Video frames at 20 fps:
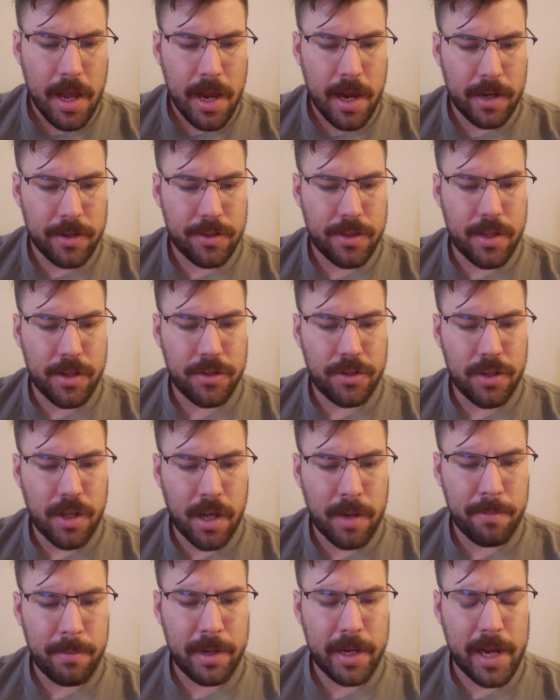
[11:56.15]
As the
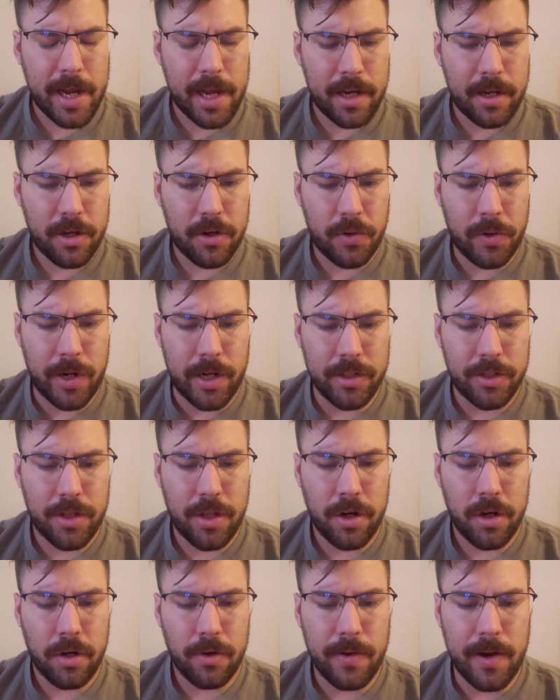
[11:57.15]
sun began to cross
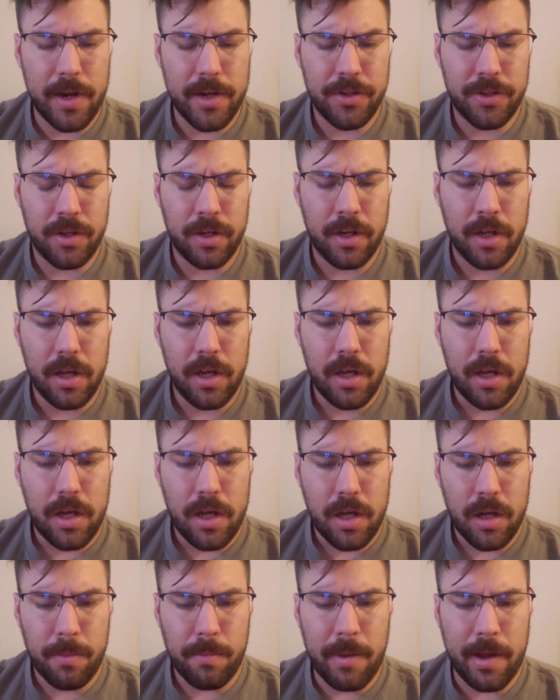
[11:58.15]
the horizon,
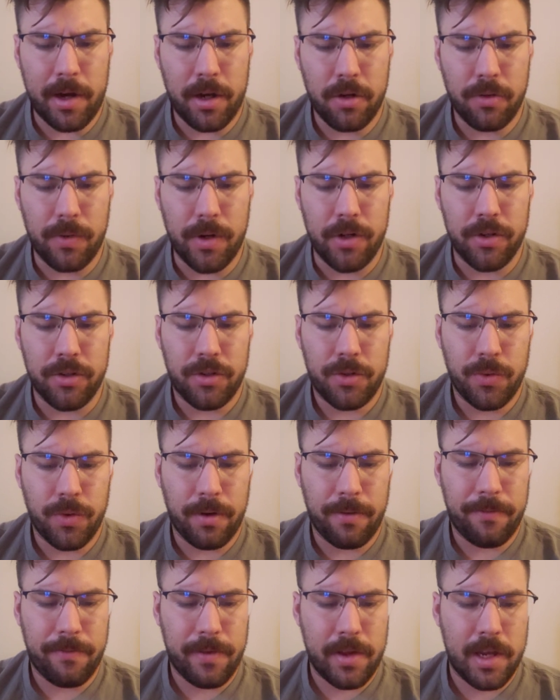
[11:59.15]
Jimeno rose to
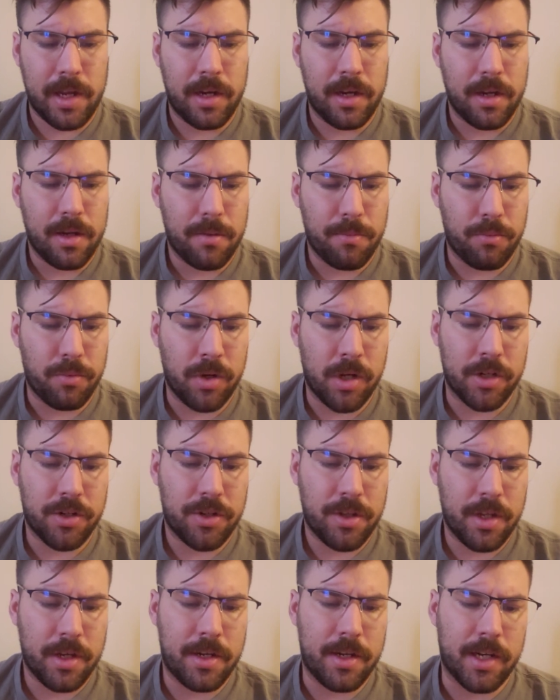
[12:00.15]
her feet,
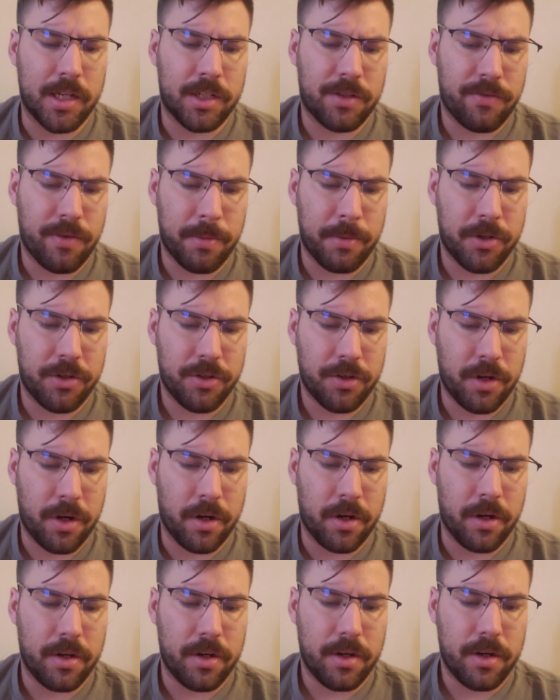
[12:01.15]
brushed the dust from her
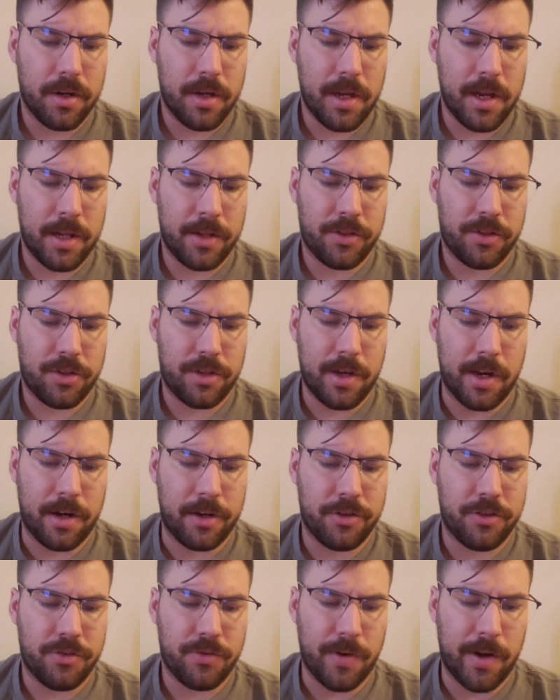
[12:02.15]
skirt, and
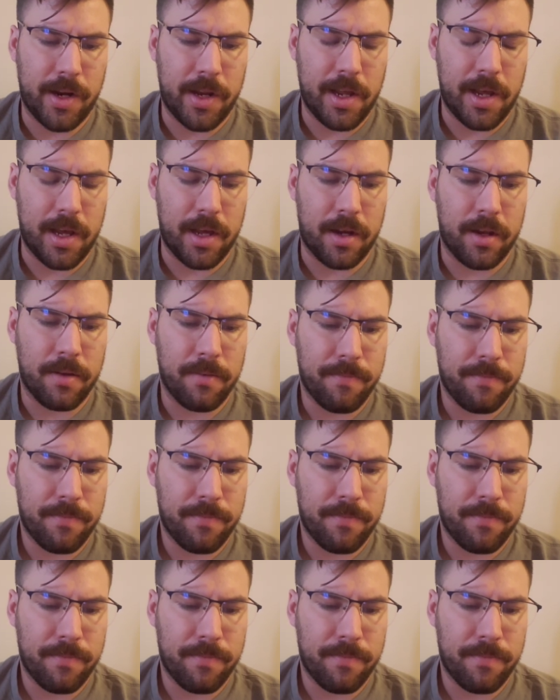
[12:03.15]
stared straight ahead.